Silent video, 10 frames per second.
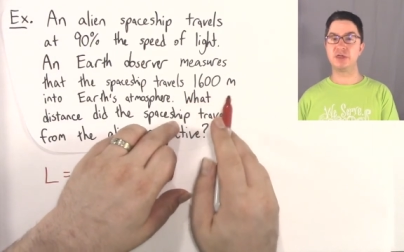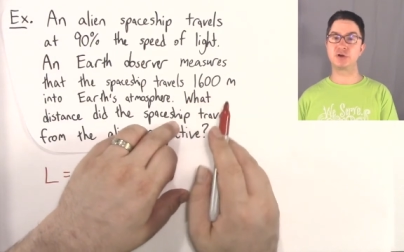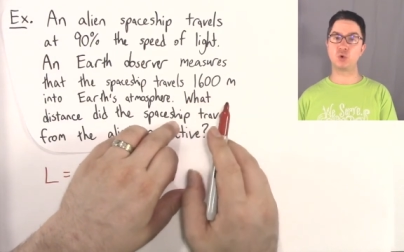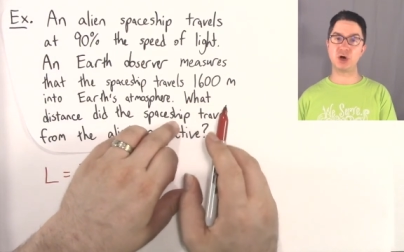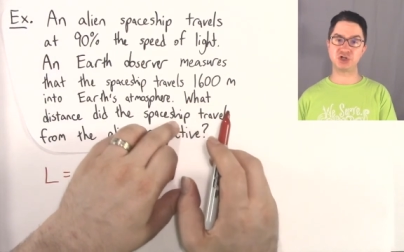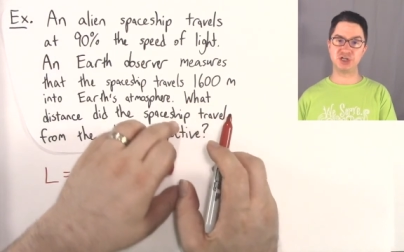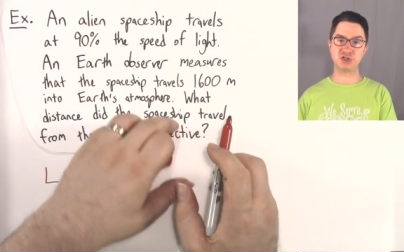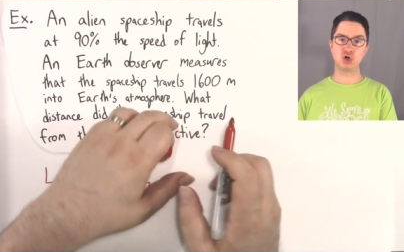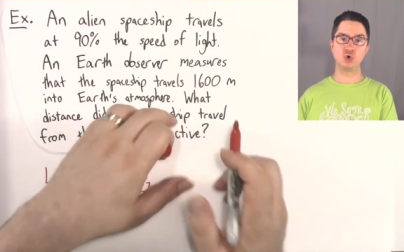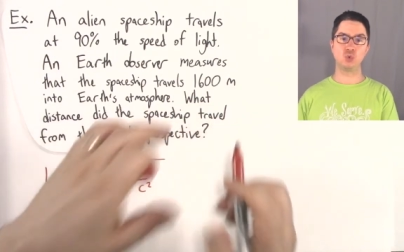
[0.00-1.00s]
The question
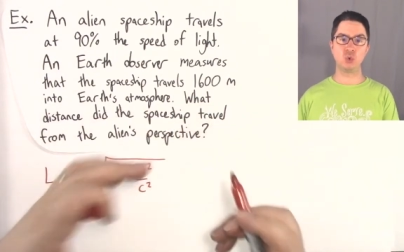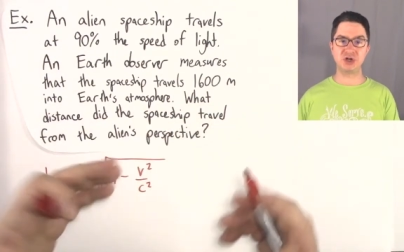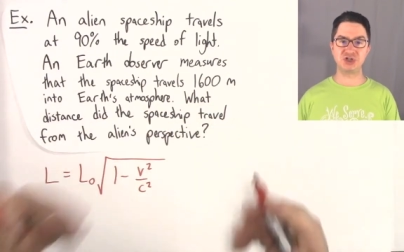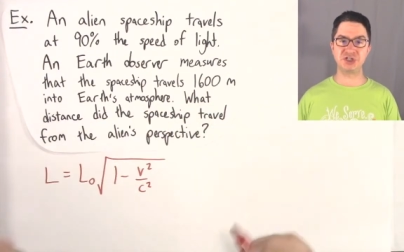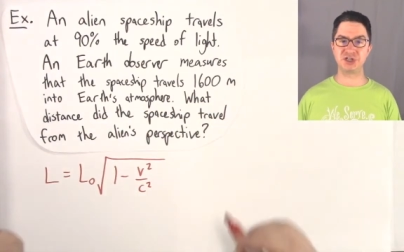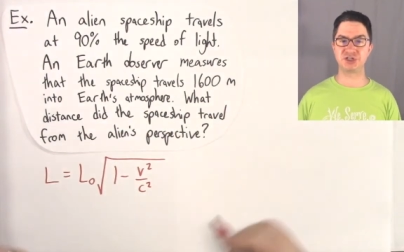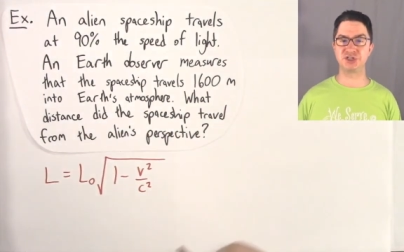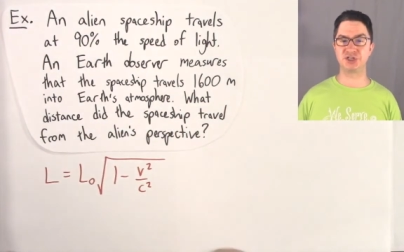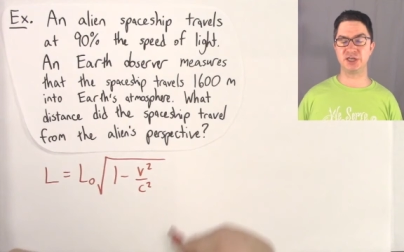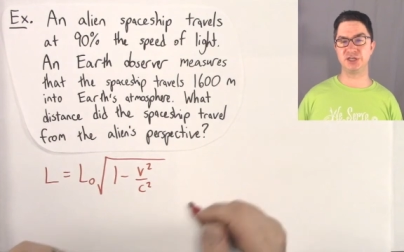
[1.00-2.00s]
is, which
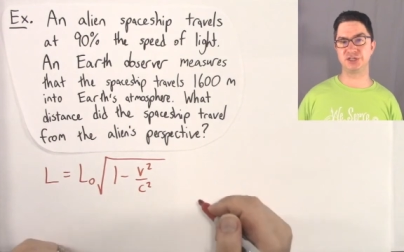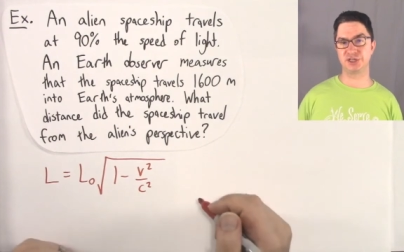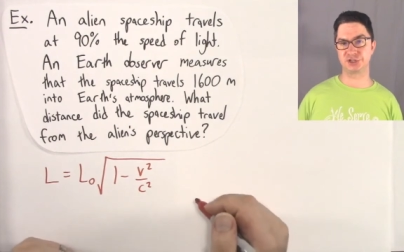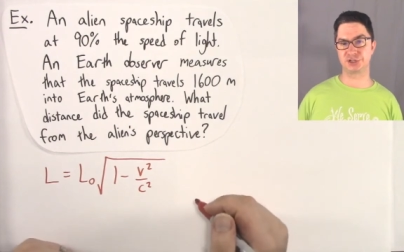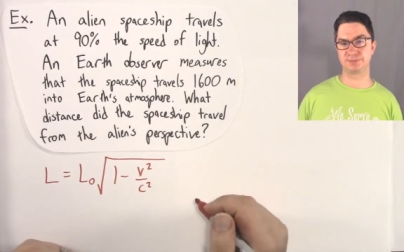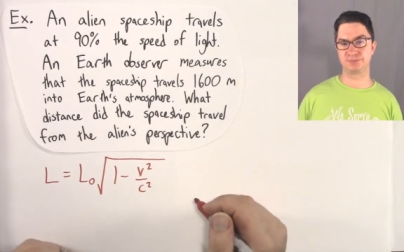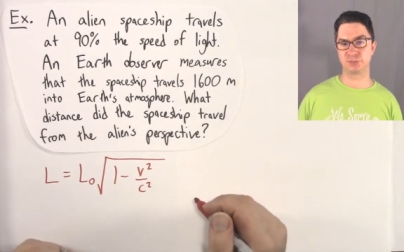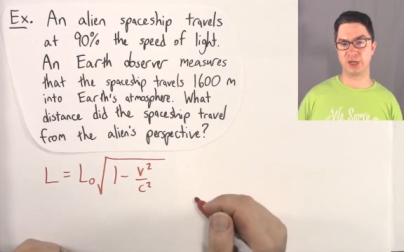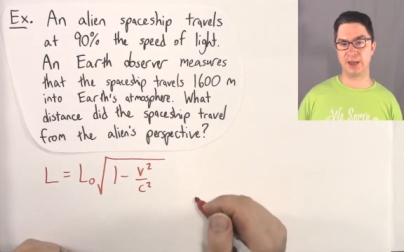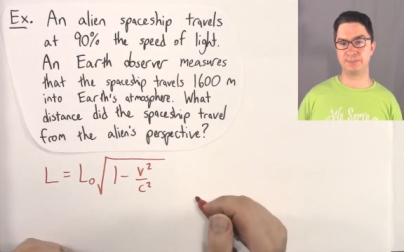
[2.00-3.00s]
distance is this?
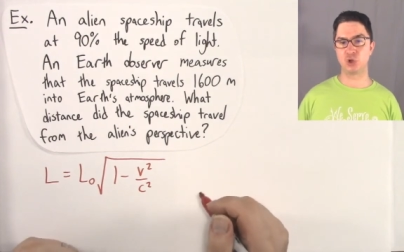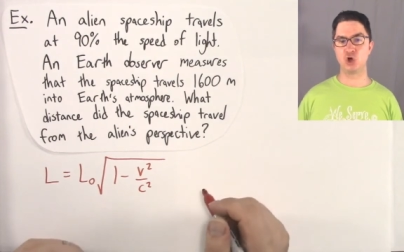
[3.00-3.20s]
Okay?